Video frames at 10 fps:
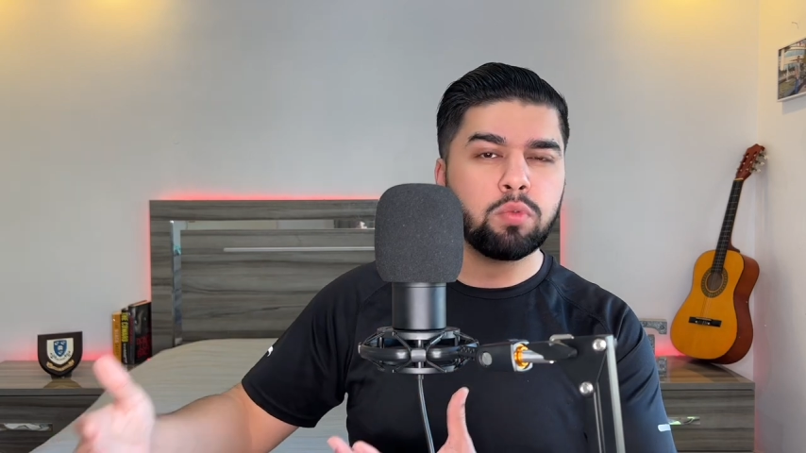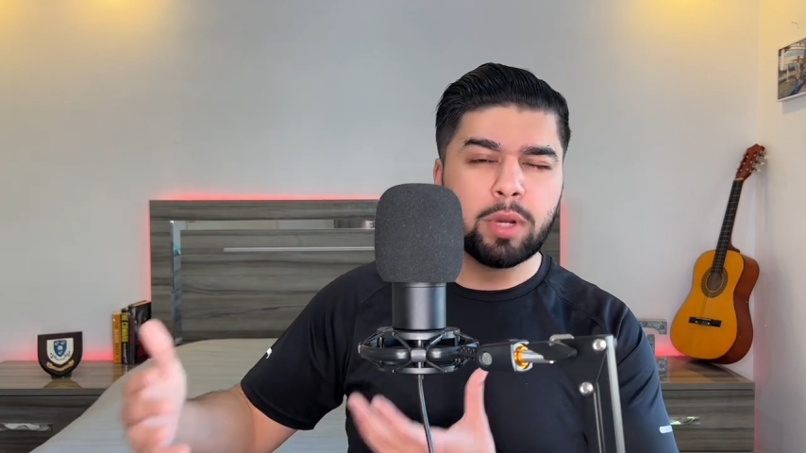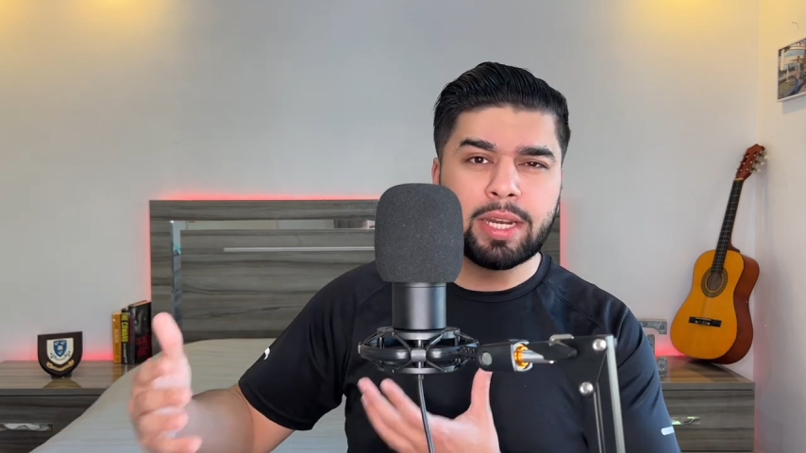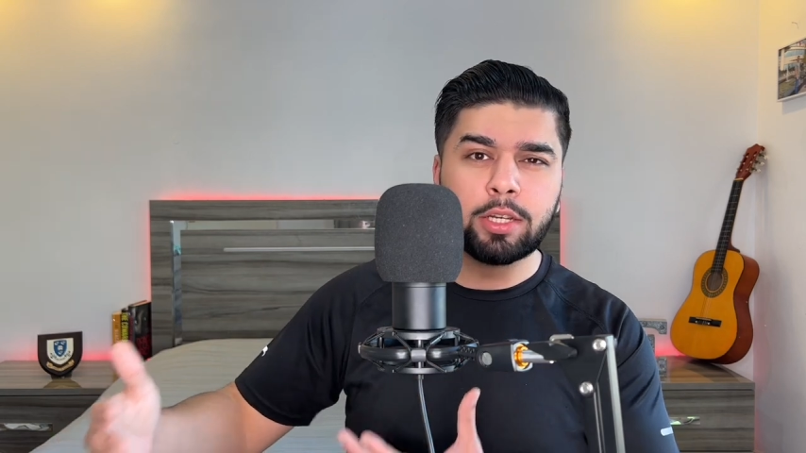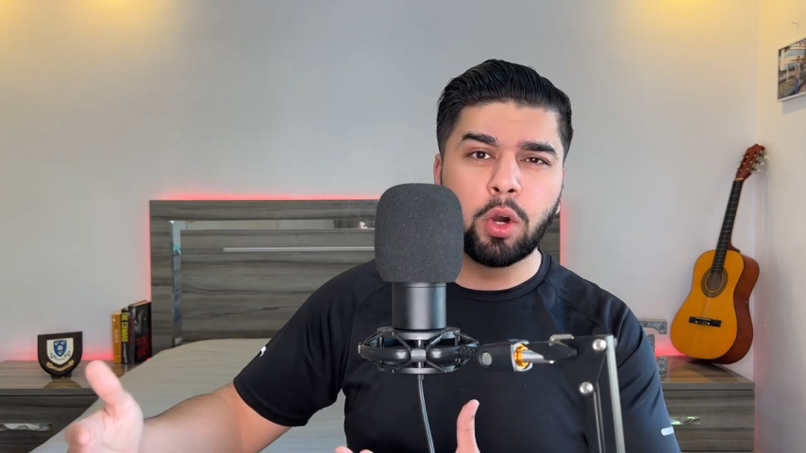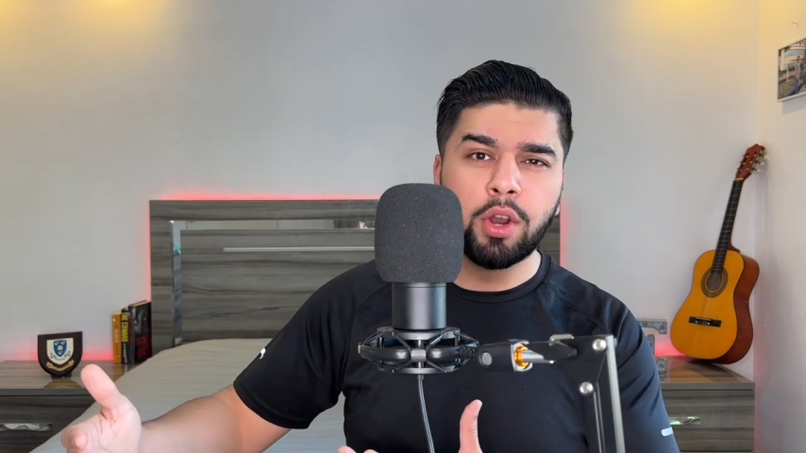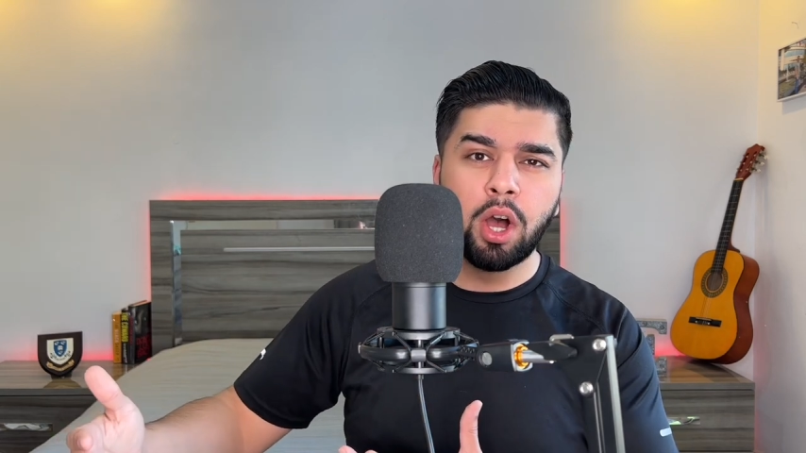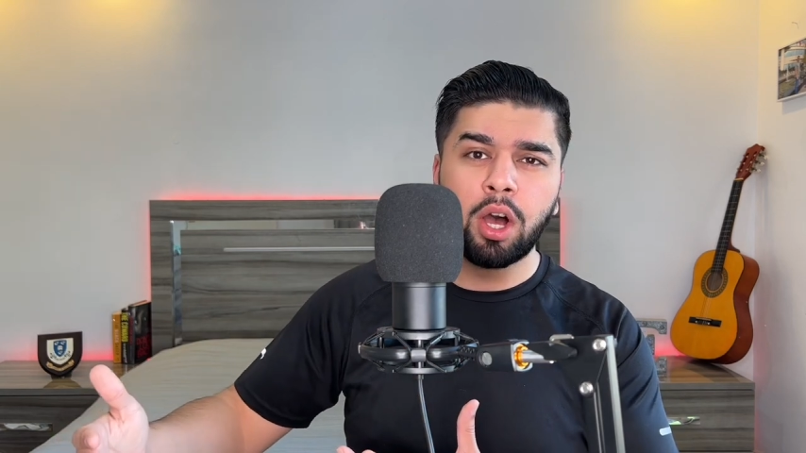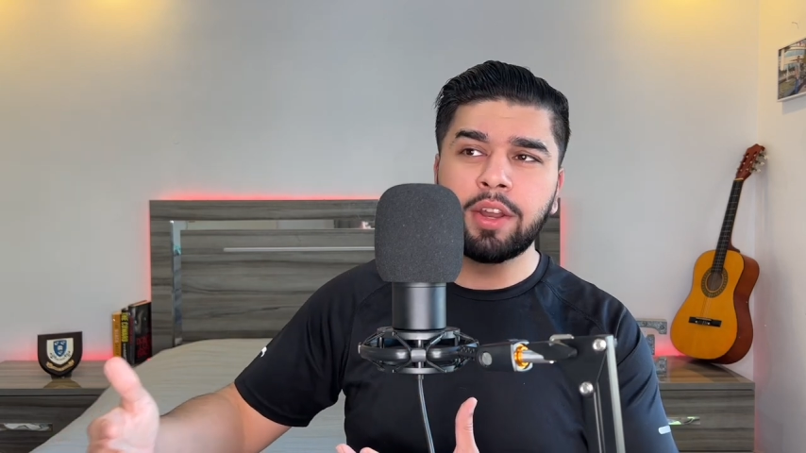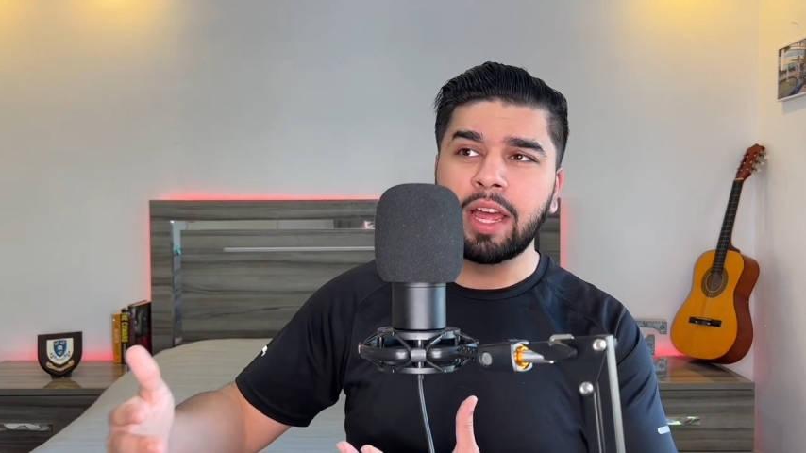really gone
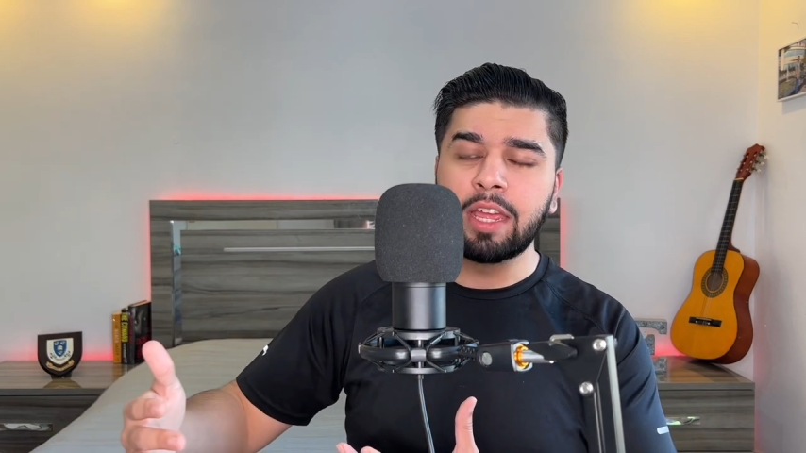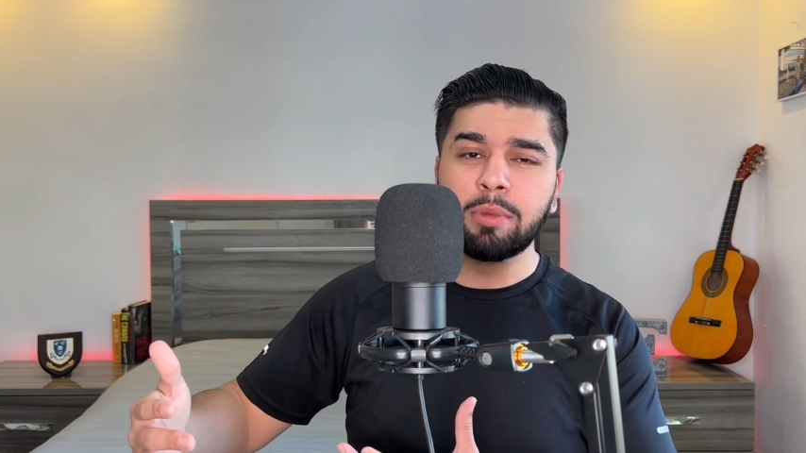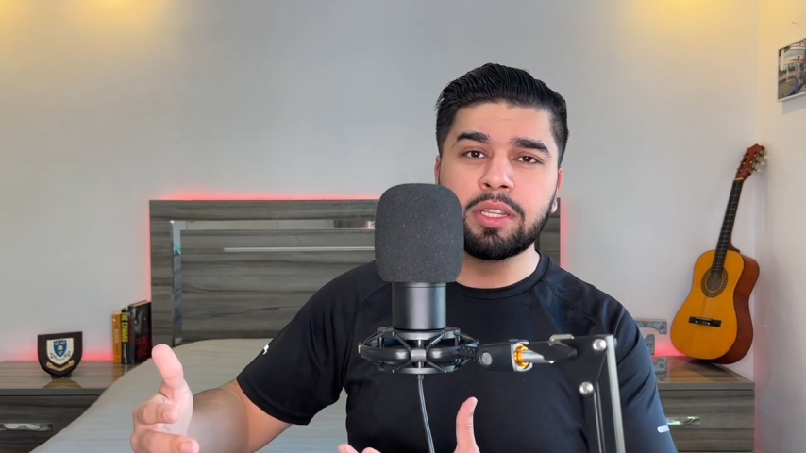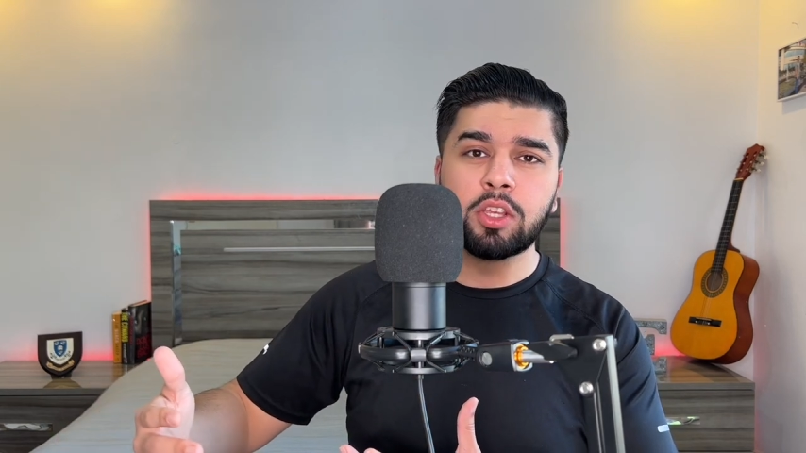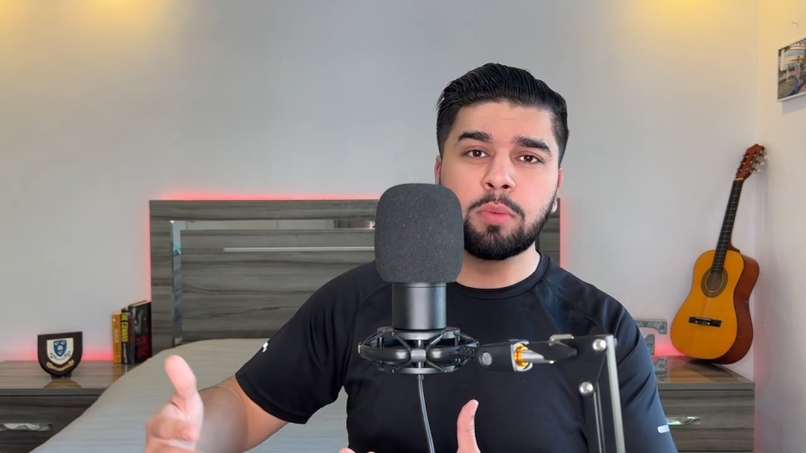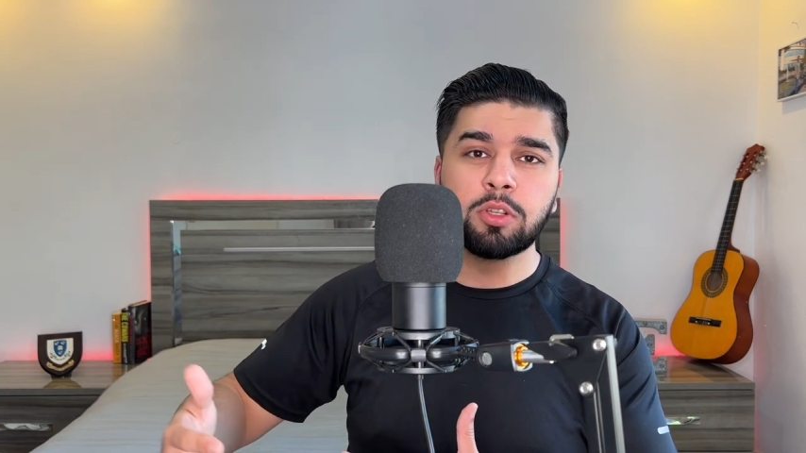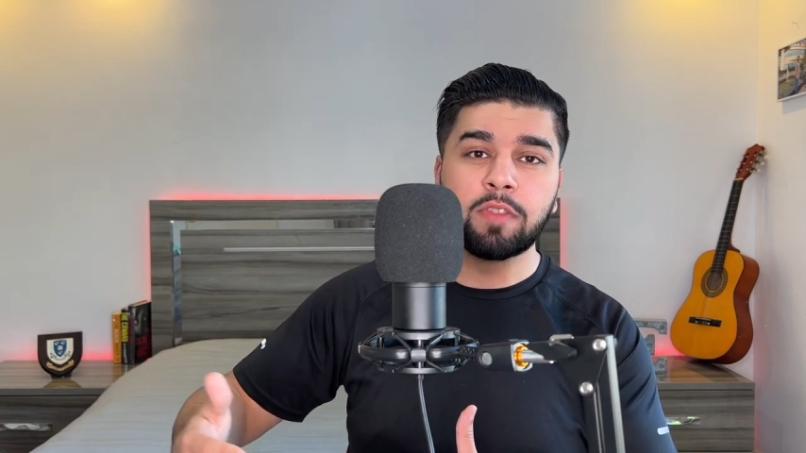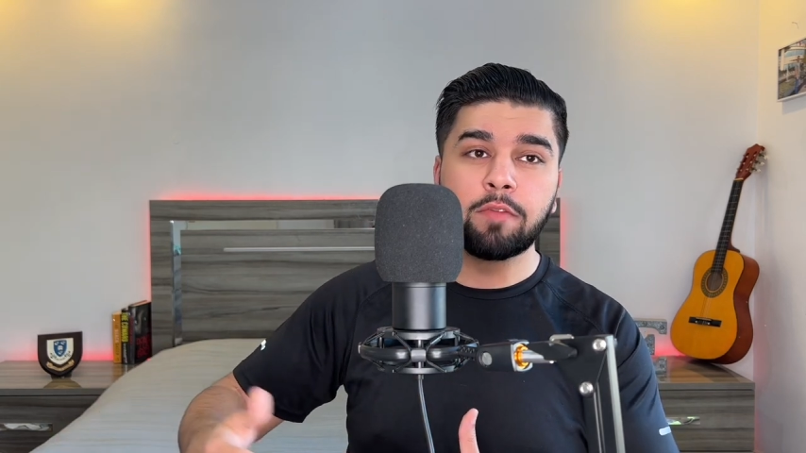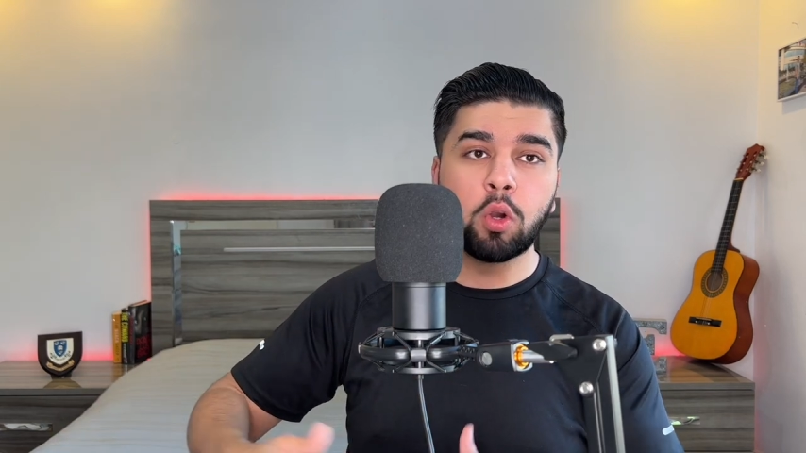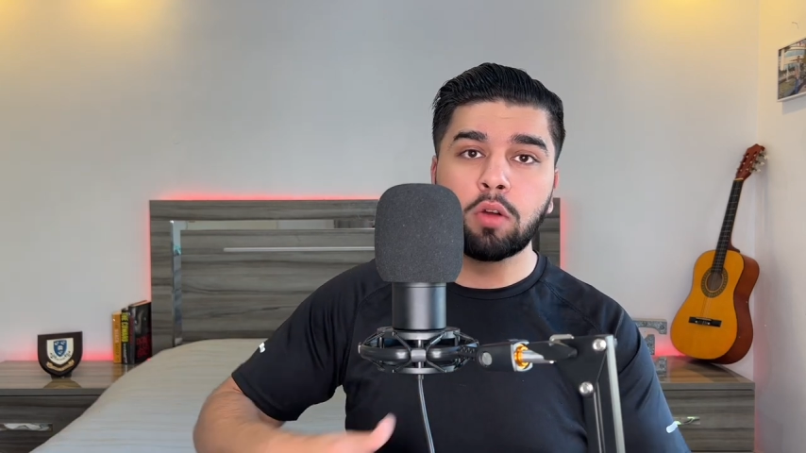hard at him in terms of
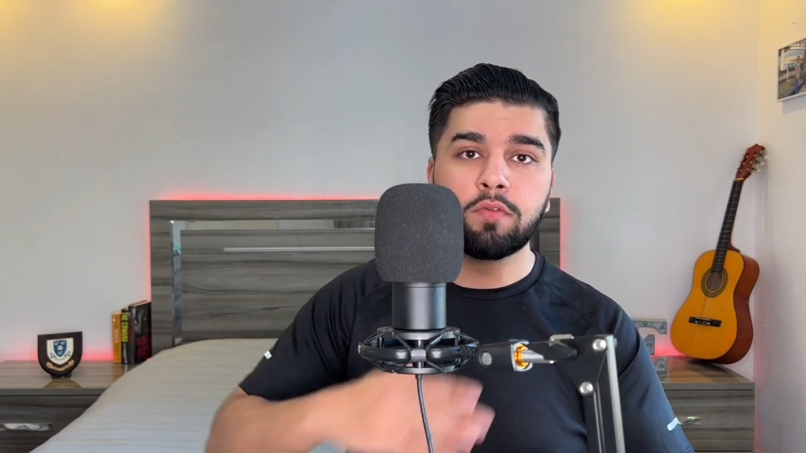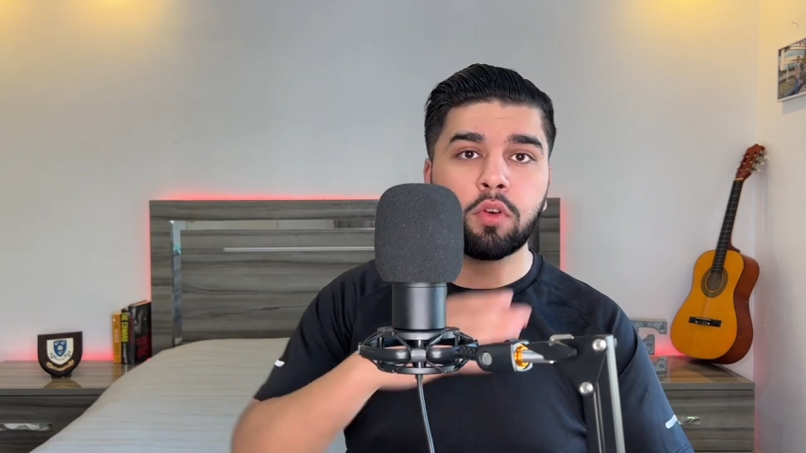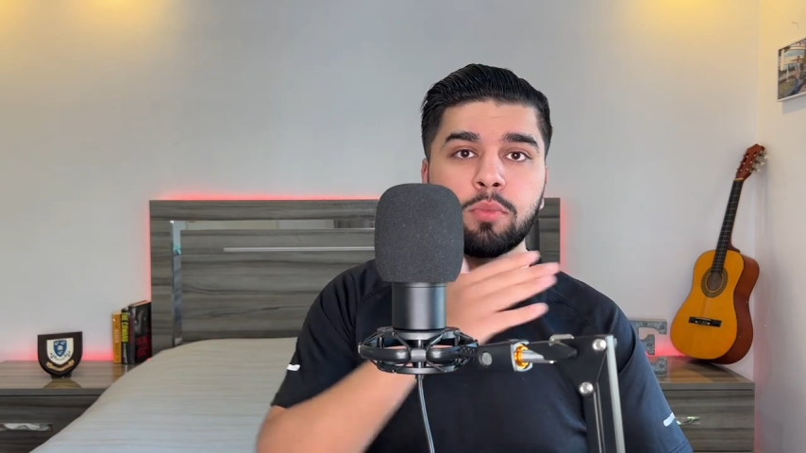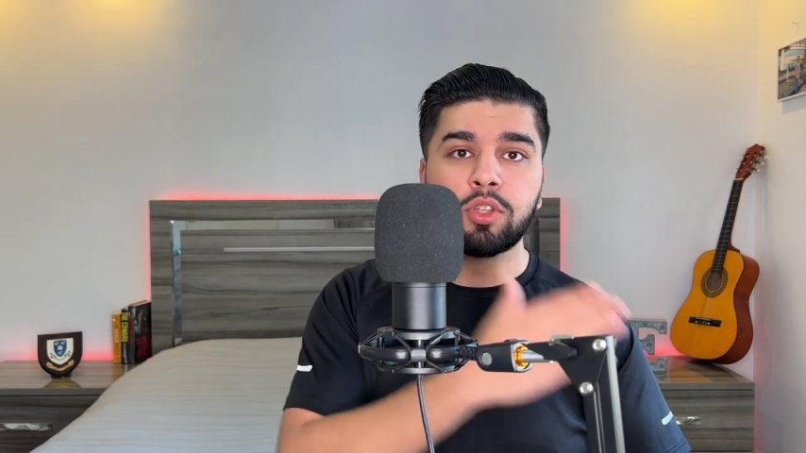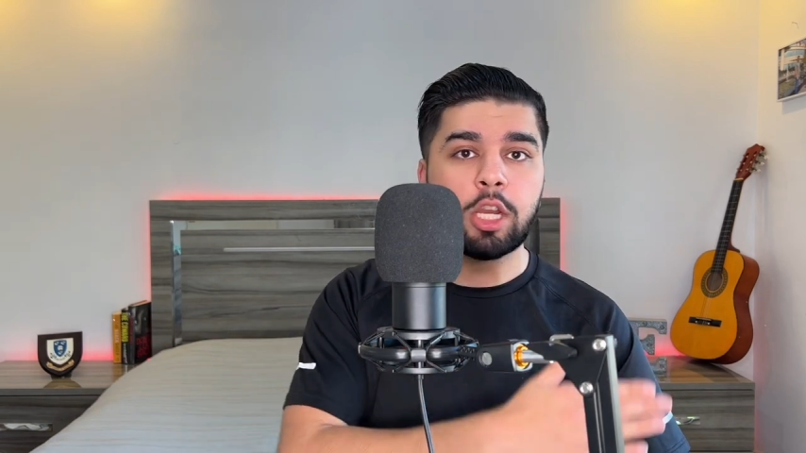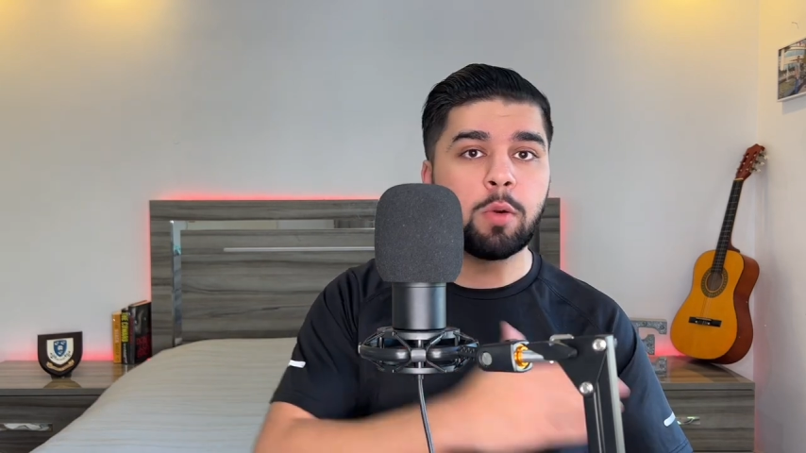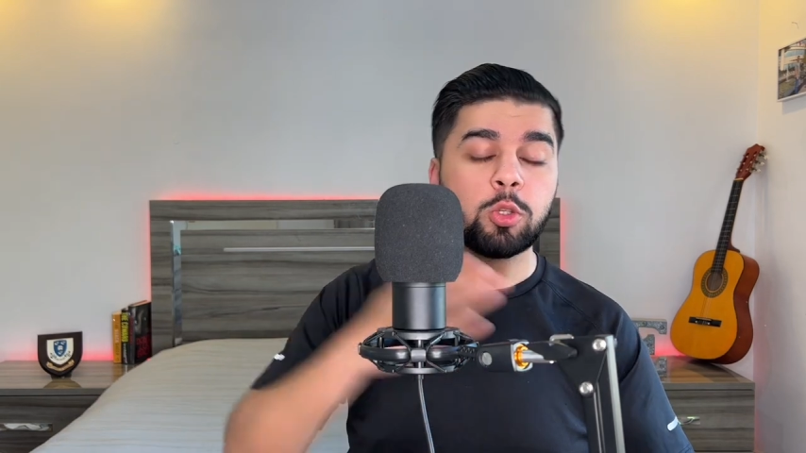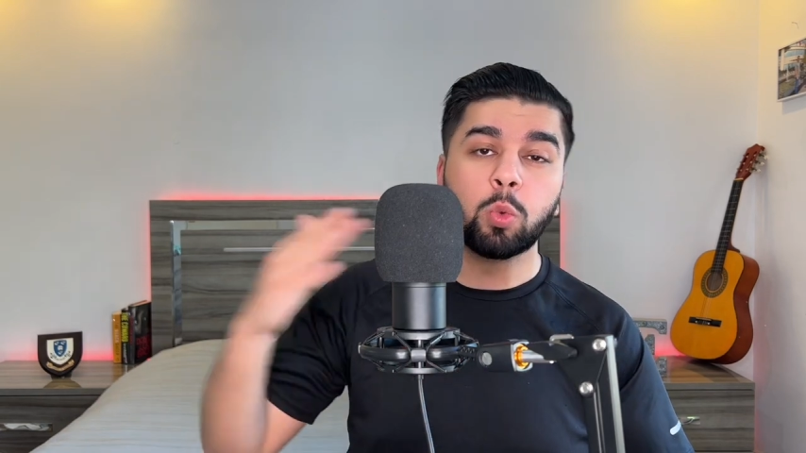they've gone from zero to